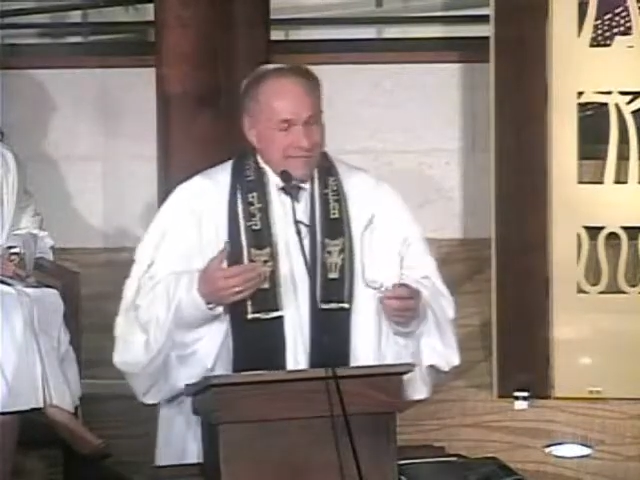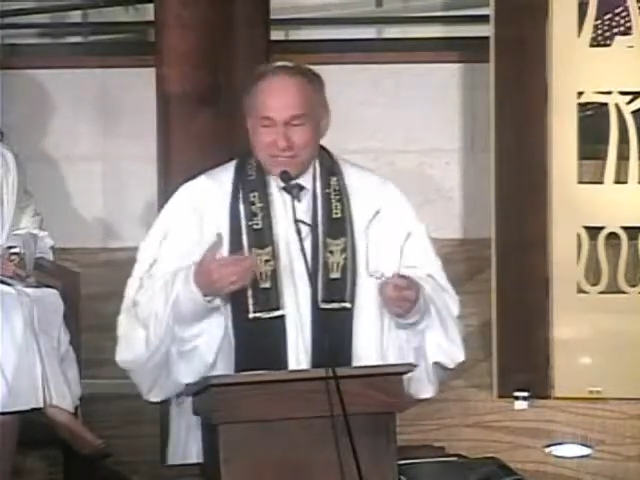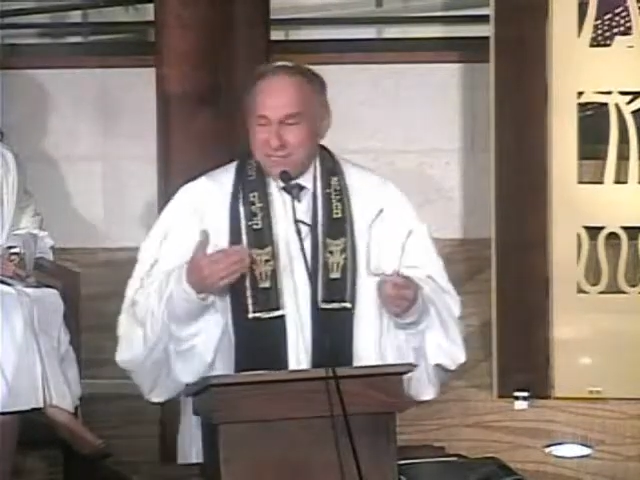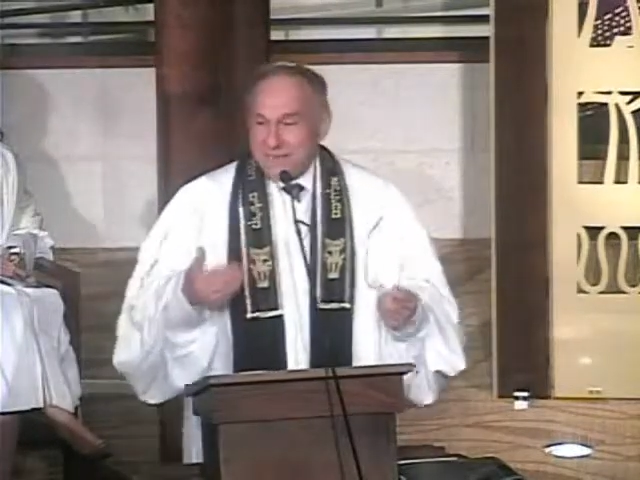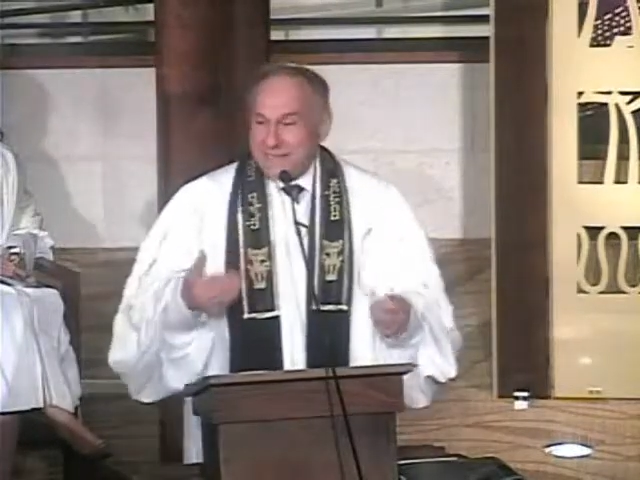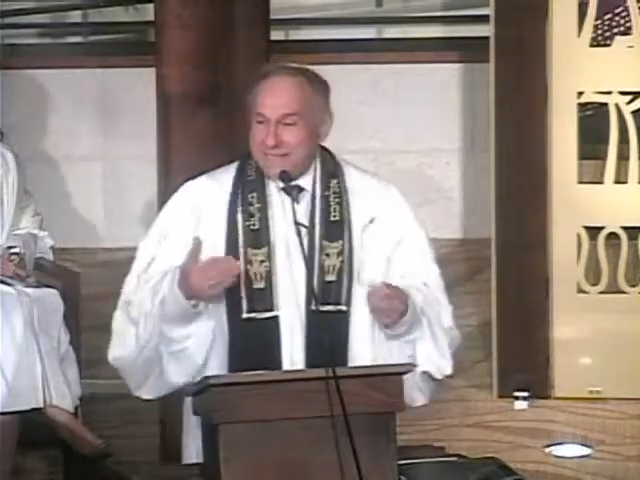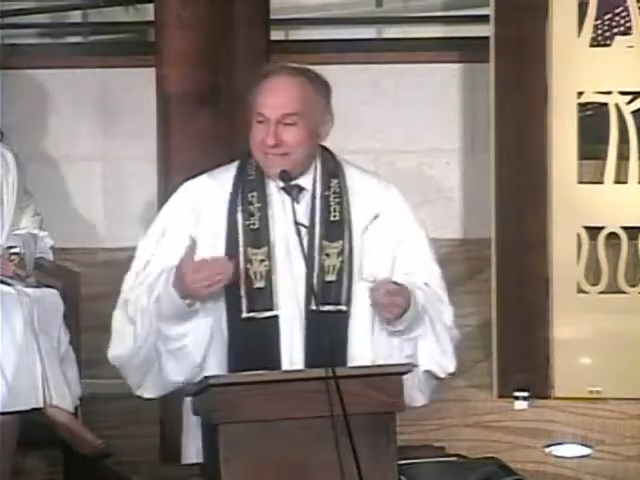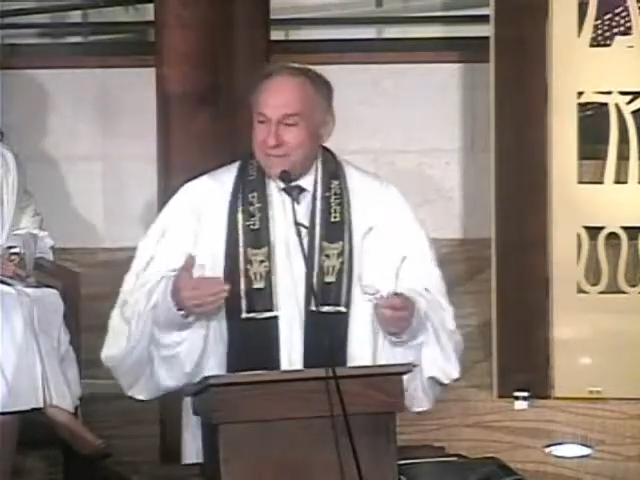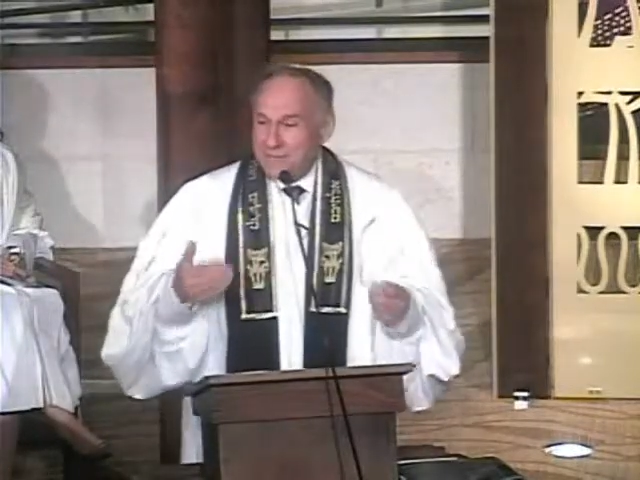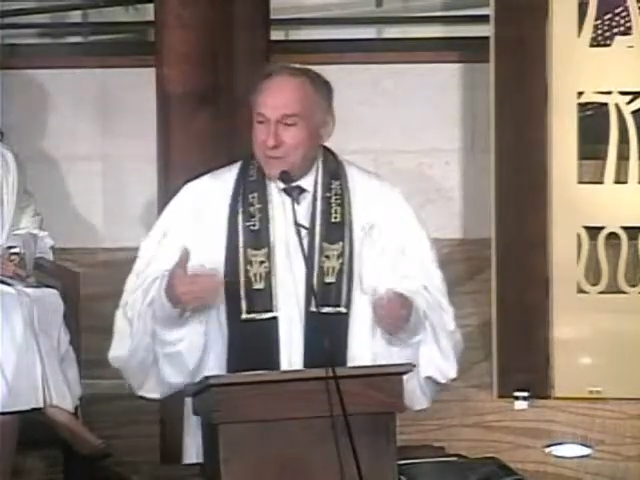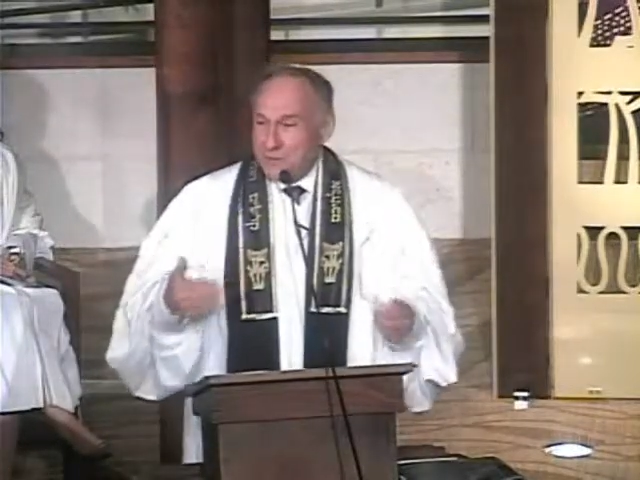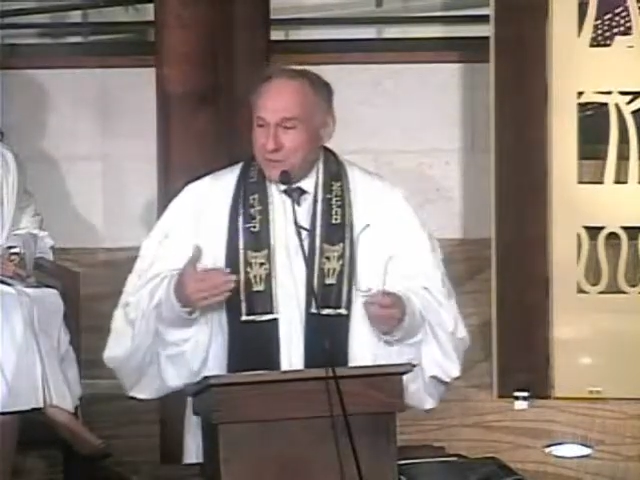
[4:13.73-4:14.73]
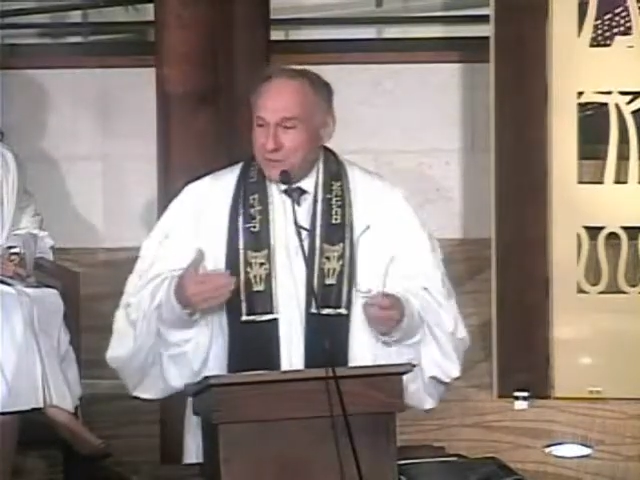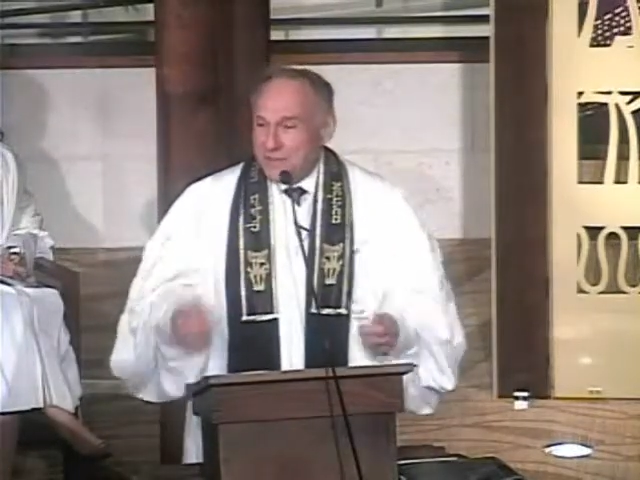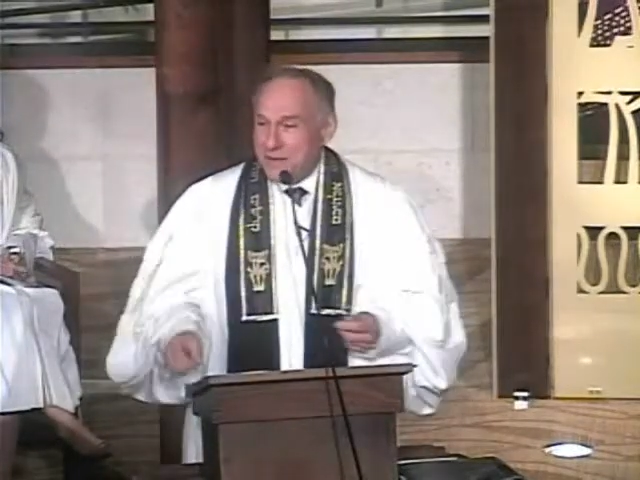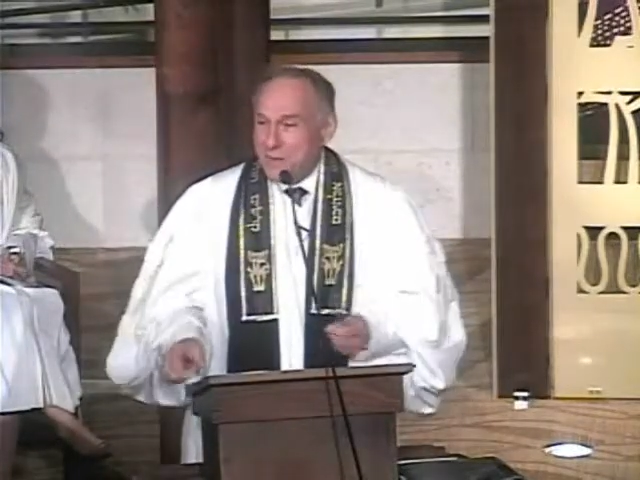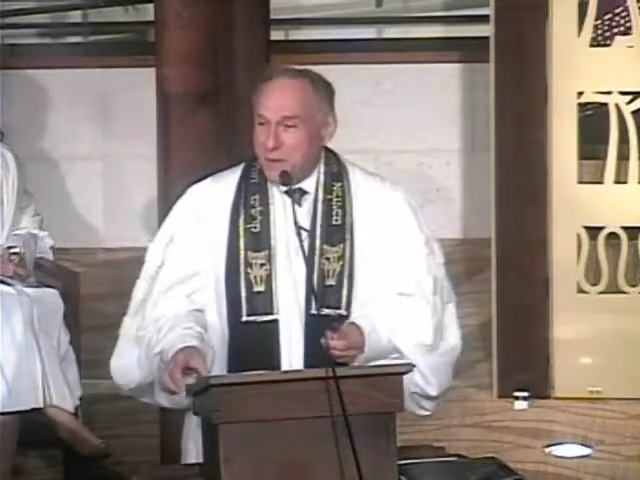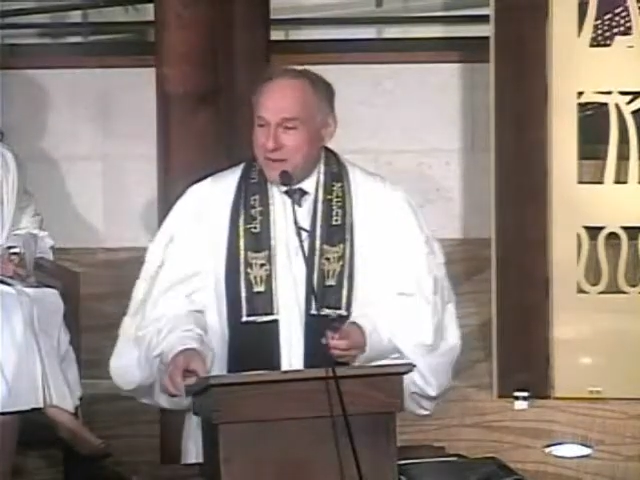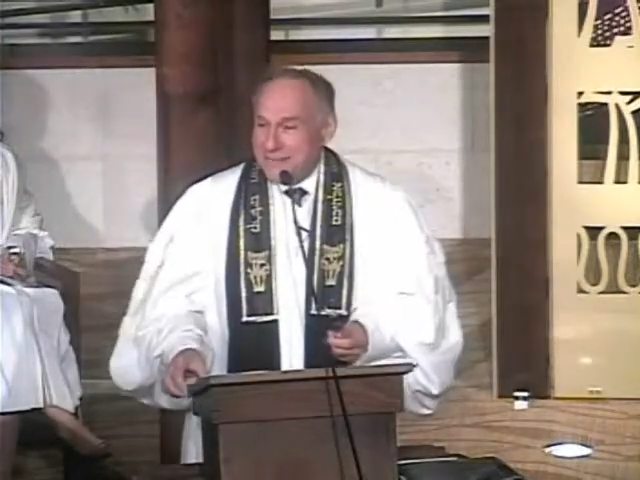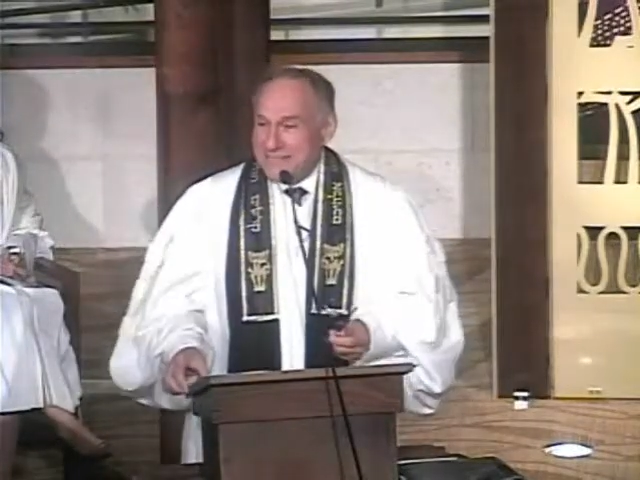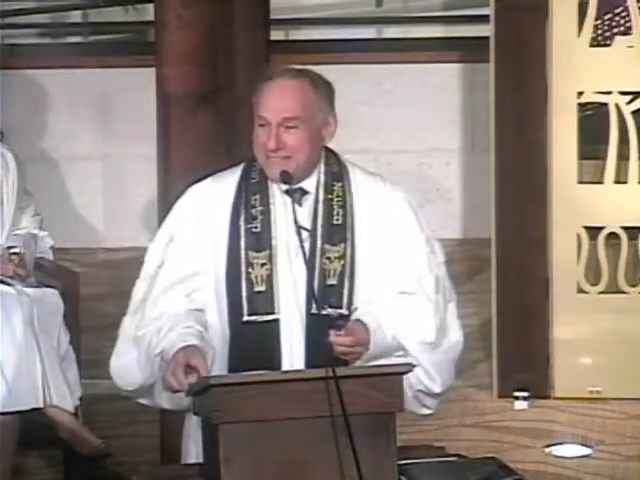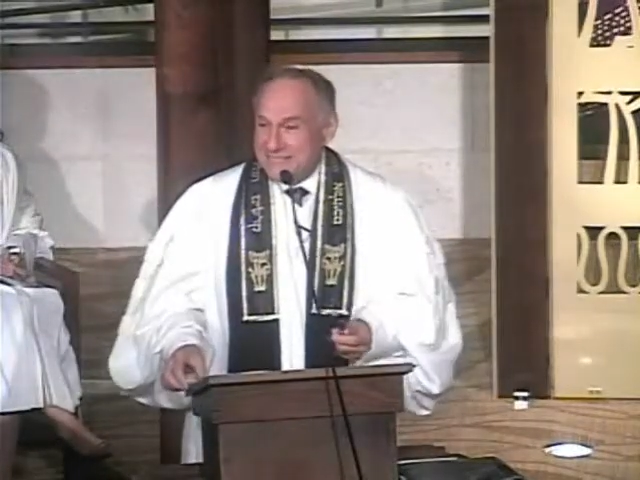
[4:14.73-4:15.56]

sites of the world they wanted